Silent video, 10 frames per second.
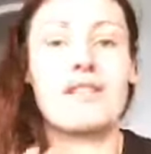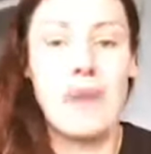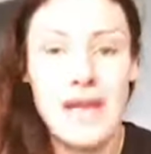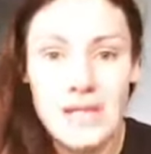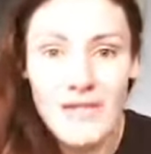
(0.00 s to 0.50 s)
It's
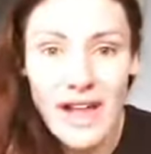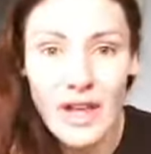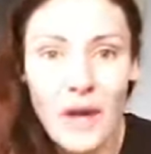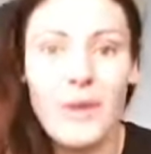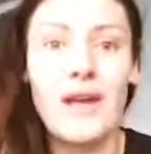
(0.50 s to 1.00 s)
based with
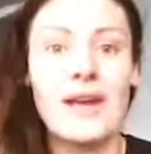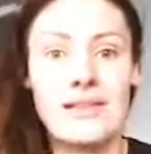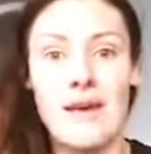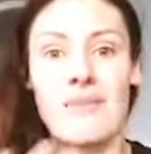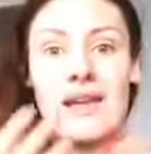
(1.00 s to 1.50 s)
aloe,
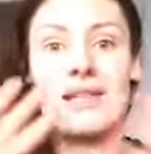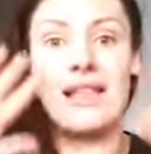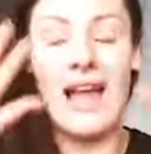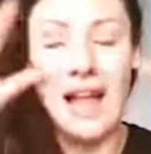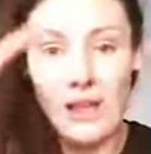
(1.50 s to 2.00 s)
so that means
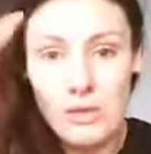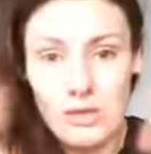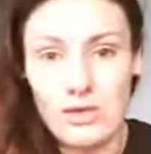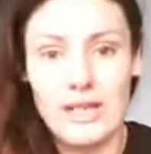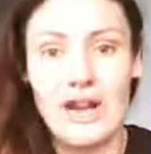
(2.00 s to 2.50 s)
that the aloe
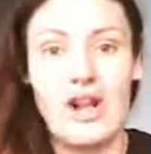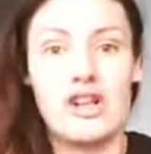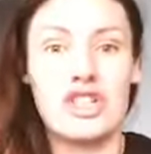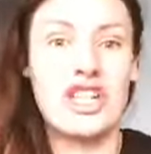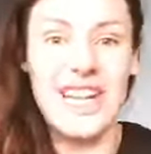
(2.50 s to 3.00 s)
sucks up
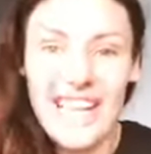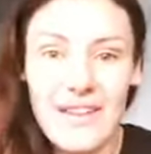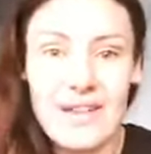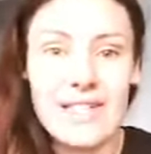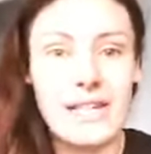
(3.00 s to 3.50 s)
collagen
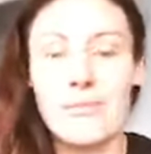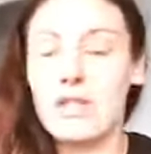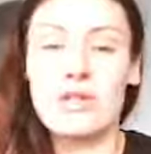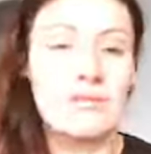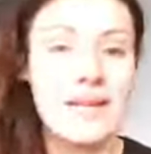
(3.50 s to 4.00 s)
even deeper.
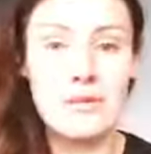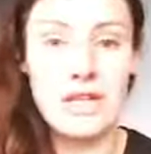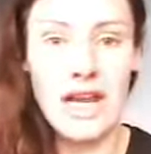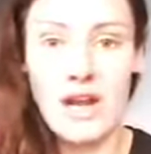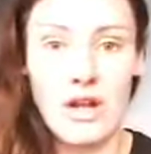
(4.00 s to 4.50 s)
Sometimes you
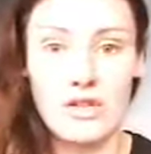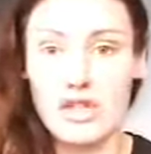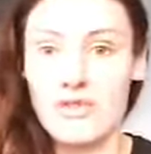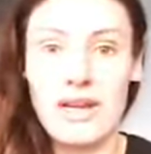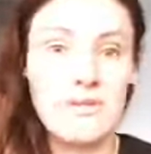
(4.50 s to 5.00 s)
can get
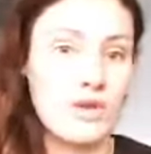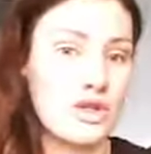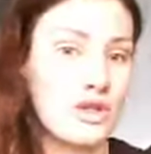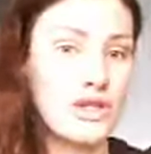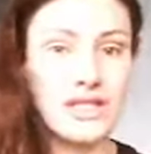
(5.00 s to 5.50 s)
collagen creams, what
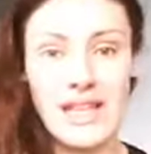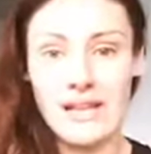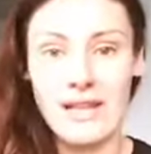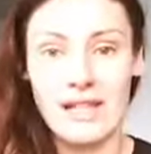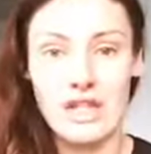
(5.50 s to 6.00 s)
just gonna sit
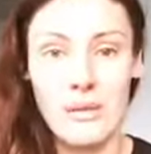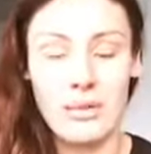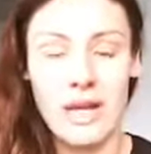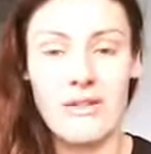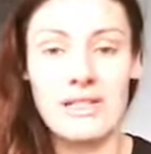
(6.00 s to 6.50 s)
on that top
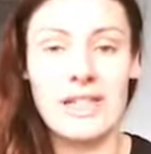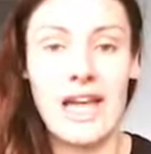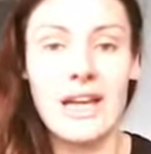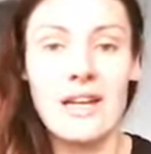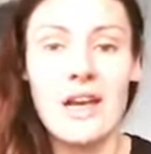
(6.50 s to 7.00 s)
layer of
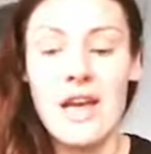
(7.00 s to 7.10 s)
skin.